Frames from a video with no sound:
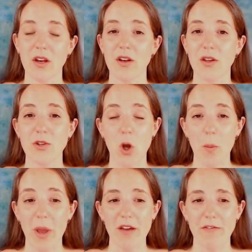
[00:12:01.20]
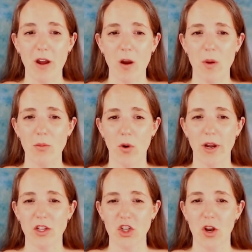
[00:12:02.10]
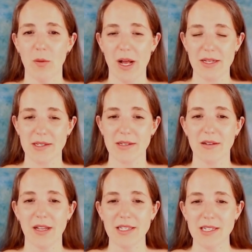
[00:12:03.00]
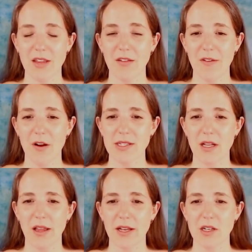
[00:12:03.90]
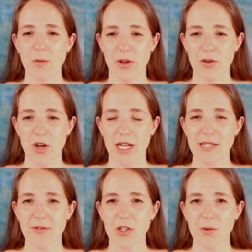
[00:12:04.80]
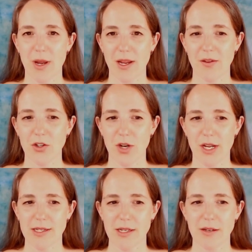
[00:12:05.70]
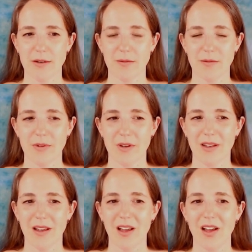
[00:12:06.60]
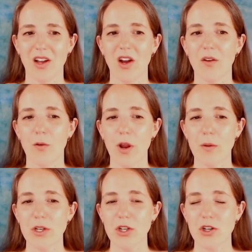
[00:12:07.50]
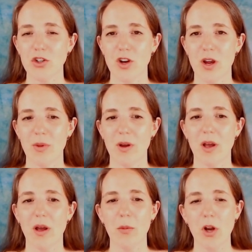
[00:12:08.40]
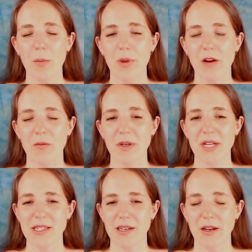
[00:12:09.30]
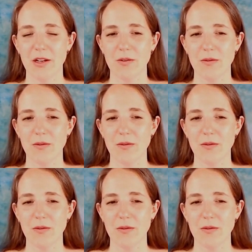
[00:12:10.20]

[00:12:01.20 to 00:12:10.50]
You don't pay a fare when boarding the shuttle bus. Instead, the fare is collected when you transfer to regular transit. For your return trip, book a pick from the designated